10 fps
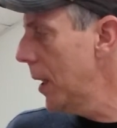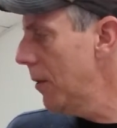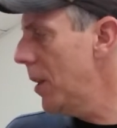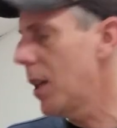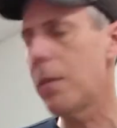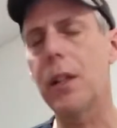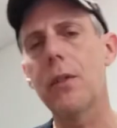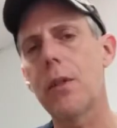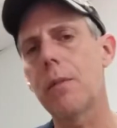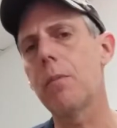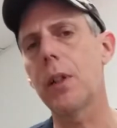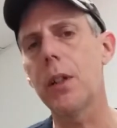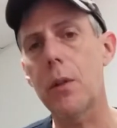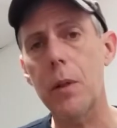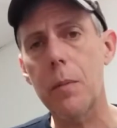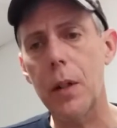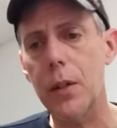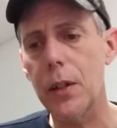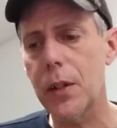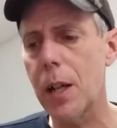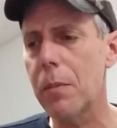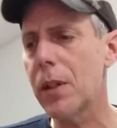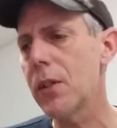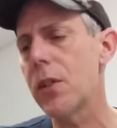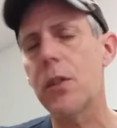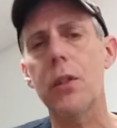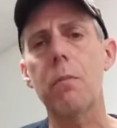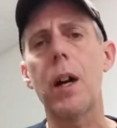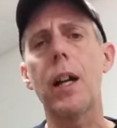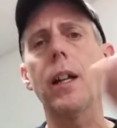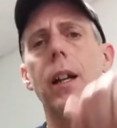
Well, I mean, there's plenty of sweet spots on this amp, but this is just my